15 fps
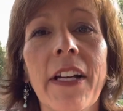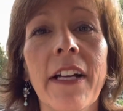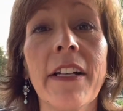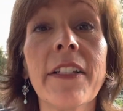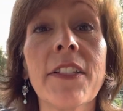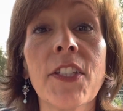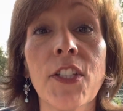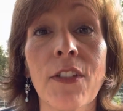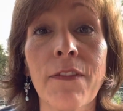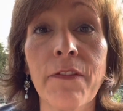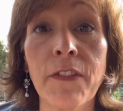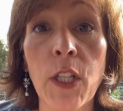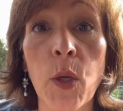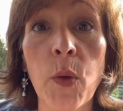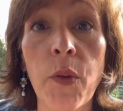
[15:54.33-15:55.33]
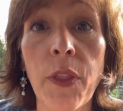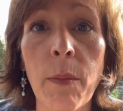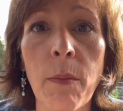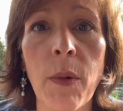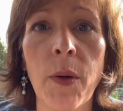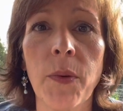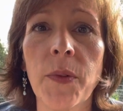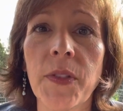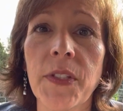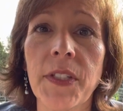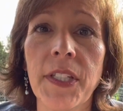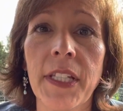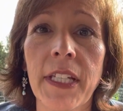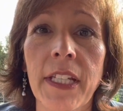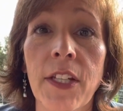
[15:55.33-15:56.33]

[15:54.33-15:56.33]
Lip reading: us to flow the most,